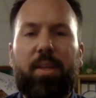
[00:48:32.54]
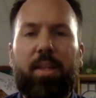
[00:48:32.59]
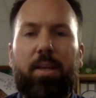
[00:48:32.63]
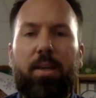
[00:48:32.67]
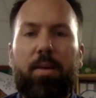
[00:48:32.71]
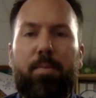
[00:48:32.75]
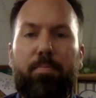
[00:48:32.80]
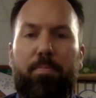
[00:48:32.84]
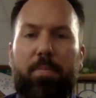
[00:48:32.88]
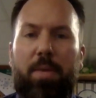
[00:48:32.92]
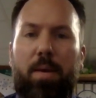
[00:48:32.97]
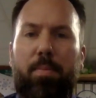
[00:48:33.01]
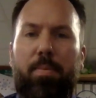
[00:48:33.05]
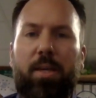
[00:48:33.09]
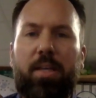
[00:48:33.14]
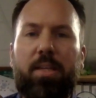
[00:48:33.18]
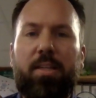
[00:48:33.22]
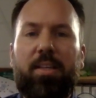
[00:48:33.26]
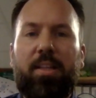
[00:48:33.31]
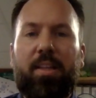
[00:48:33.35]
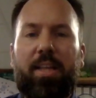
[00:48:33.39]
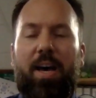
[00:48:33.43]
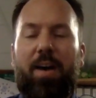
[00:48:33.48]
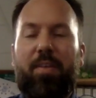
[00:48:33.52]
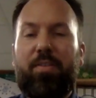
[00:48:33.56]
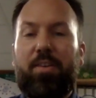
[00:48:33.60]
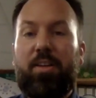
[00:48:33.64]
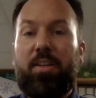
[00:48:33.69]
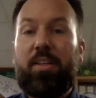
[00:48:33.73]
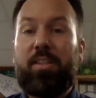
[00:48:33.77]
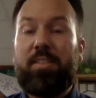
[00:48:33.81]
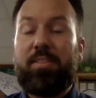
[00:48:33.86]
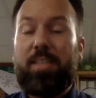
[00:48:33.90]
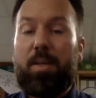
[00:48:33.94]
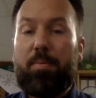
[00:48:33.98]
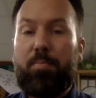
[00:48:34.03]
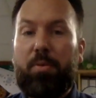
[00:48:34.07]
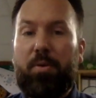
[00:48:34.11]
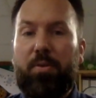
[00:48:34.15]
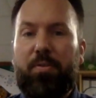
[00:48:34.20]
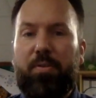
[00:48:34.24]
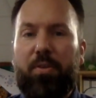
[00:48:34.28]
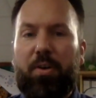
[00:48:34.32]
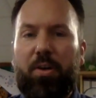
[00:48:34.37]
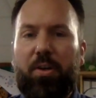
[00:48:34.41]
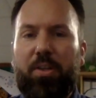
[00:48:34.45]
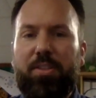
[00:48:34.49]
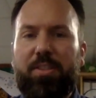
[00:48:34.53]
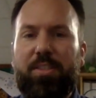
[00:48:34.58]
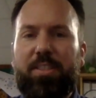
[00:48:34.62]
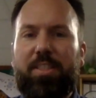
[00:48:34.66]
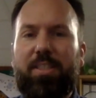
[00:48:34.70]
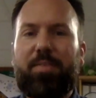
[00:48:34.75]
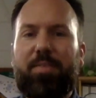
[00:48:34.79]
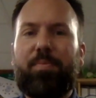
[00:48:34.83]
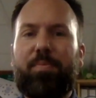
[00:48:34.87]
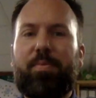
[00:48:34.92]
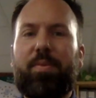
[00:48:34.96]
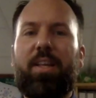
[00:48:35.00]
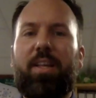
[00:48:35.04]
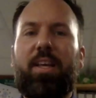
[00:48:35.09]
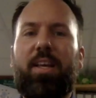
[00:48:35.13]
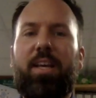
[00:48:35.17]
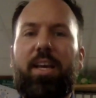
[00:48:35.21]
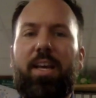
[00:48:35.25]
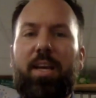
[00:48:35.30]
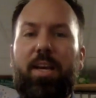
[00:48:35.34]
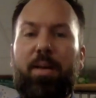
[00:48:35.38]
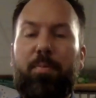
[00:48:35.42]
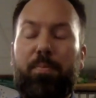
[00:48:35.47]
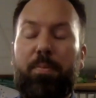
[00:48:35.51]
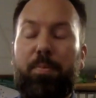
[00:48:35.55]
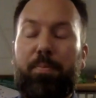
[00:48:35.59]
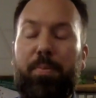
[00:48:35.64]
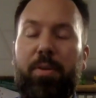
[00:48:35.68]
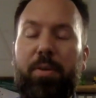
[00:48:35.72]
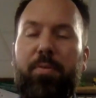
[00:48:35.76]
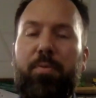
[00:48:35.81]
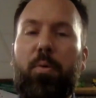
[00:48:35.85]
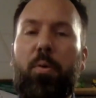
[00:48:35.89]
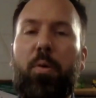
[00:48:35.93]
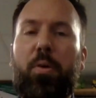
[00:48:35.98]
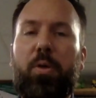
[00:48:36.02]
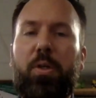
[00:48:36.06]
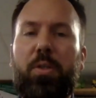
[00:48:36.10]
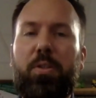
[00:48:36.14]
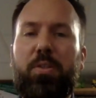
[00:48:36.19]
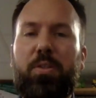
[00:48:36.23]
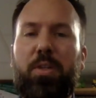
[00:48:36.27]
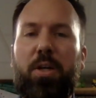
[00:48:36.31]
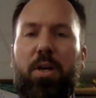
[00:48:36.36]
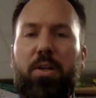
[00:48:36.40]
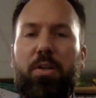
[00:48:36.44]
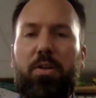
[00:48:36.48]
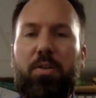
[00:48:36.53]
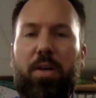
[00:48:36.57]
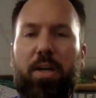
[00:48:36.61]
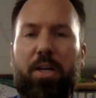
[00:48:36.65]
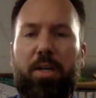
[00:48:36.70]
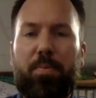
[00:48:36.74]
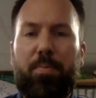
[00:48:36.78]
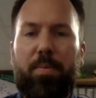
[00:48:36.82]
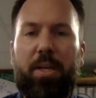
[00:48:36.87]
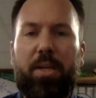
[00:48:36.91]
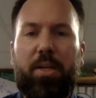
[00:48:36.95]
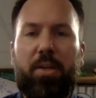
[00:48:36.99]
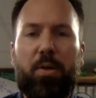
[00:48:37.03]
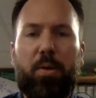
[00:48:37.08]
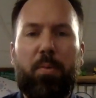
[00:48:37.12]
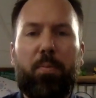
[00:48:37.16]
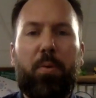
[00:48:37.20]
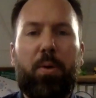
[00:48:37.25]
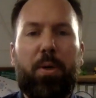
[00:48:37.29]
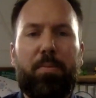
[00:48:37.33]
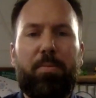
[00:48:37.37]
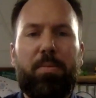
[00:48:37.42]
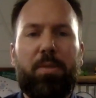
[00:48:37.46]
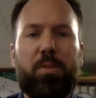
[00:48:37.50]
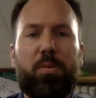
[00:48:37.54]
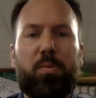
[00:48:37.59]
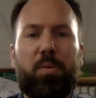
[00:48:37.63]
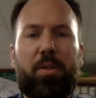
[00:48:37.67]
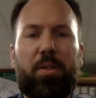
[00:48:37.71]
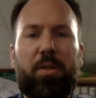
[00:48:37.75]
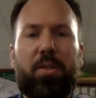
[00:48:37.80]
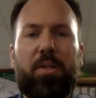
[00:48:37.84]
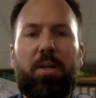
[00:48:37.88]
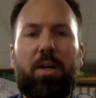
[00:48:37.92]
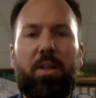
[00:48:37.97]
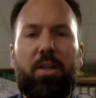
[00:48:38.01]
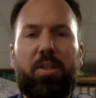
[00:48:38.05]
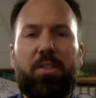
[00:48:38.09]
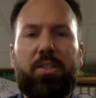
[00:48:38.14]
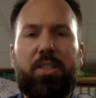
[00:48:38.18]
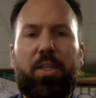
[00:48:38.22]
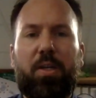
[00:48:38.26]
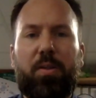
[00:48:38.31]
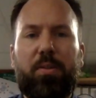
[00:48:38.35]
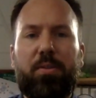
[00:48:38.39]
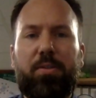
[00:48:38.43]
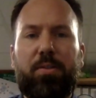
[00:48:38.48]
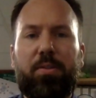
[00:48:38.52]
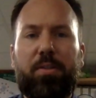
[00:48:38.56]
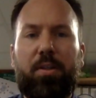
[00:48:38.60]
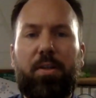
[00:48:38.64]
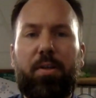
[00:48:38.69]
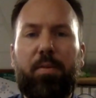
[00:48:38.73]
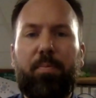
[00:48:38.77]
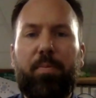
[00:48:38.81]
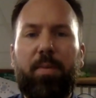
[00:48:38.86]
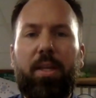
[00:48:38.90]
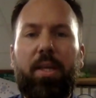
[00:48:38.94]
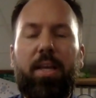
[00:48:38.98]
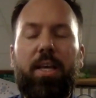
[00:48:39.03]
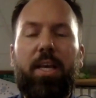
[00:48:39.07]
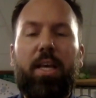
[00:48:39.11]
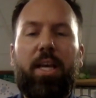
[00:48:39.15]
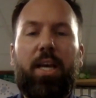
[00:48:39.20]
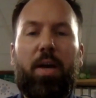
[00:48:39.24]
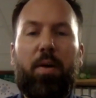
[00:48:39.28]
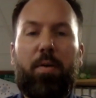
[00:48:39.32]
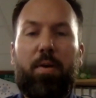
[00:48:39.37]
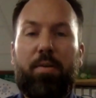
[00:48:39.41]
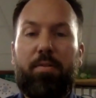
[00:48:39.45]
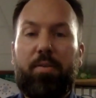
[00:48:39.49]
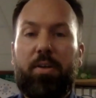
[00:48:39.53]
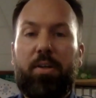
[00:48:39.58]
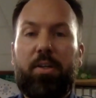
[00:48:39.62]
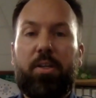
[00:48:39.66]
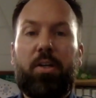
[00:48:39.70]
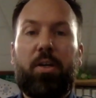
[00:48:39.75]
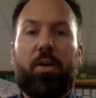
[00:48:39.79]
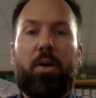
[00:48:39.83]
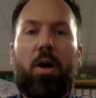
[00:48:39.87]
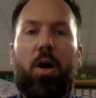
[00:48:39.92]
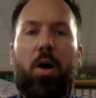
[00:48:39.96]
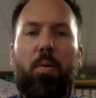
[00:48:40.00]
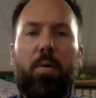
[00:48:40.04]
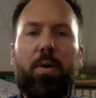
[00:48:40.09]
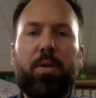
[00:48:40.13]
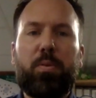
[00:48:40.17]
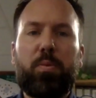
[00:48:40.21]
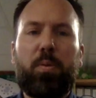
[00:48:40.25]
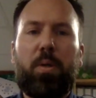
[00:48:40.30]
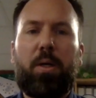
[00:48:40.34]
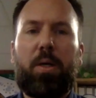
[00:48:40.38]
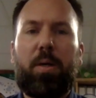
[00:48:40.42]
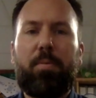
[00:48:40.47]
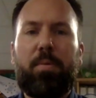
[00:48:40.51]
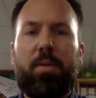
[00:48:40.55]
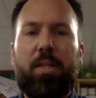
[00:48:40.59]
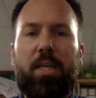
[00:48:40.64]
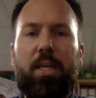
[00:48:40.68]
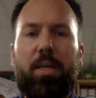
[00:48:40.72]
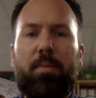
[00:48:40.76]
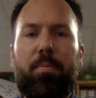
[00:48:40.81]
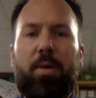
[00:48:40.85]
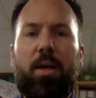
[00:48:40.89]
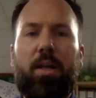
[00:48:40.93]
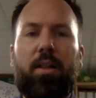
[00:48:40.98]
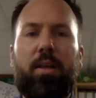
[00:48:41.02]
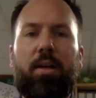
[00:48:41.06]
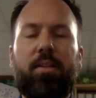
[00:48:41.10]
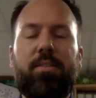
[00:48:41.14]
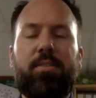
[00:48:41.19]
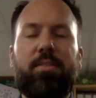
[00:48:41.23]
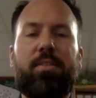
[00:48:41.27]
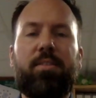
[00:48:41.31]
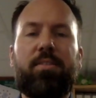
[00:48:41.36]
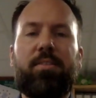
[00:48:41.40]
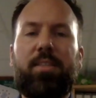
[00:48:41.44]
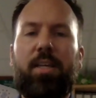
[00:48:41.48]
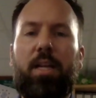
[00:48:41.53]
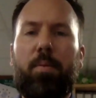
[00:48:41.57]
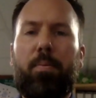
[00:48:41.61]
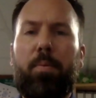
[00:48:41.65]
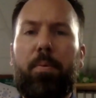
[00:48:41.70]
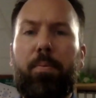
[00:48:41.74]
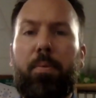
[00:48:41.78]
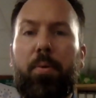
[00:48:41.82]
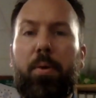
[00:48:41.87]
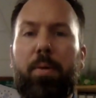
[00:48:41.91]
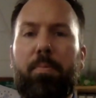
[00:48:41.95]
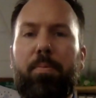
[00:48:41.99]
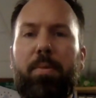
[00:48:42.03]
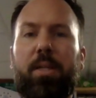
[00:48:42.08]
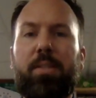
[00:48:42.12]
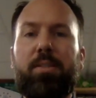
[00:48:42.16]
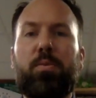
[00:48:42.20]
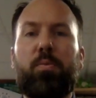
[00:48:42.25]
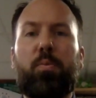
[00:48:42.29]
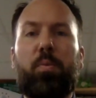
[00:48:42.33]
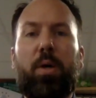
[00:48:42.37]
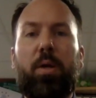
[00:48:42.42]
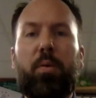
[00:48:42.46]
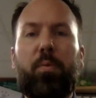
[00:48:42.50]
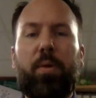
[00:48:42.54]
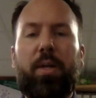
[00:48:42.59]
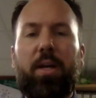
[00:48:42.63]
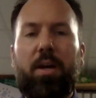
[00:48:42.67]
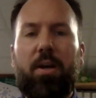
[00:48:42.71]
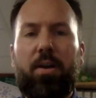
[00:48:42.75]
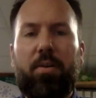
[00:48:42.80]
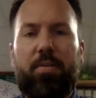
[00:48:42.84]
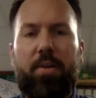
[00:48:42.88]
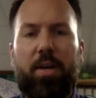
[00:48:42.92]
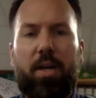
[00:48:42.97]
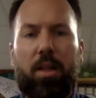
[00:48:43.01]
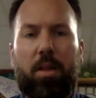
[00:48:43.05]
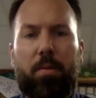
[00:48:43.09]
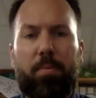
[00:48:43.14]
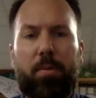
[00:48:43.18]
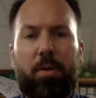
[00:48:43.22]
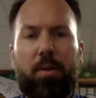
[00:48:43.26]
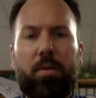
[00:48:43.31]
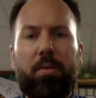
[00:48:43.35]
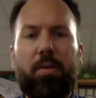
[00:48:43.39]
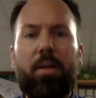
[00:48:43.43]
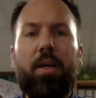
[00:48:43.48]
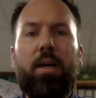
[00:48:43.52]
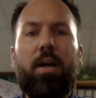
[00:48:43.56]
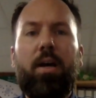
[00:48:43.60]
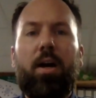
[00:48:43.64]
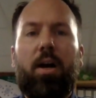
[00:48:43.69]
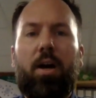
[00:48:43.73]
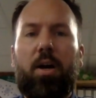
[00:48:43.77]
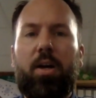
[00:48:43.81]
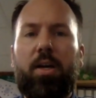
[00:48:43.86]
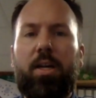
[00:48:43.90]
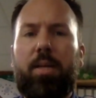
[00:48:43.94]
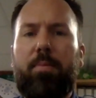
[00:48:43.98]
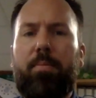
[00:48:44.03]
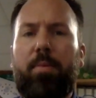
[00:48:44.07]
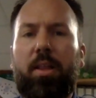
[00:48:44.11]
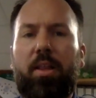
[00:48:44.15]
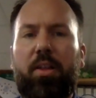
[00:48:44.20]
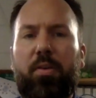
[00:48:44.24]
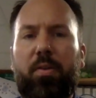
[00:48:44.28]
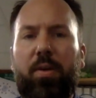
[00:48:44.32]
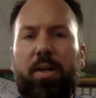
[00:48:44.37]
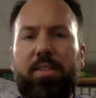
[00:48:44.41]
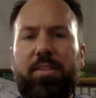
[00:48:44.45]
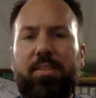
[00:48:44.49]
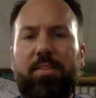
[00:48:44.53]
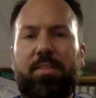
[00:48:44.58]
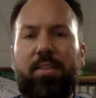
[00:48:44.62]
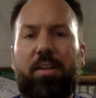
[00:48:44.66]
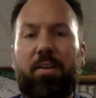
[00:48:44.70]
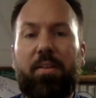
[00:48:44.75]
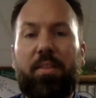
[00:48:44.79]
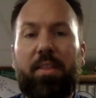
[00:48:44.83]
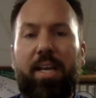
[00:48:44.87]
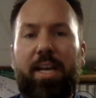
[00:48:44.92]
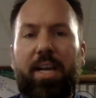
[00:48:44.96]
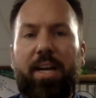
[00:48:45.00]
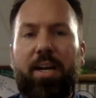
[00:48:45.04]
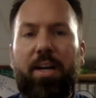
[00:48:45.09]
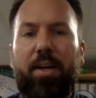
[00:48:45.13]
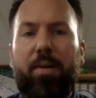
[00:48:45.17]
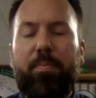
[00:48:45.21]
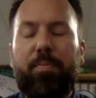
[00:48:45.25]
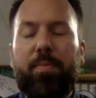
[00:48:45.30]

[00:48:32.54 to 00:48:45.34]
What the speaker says: maybe until after December 1st, before you start trying to make your appointments with your college counselor. However, you're always welcome to email us, set up appointments when we are available. Our email addresses are there.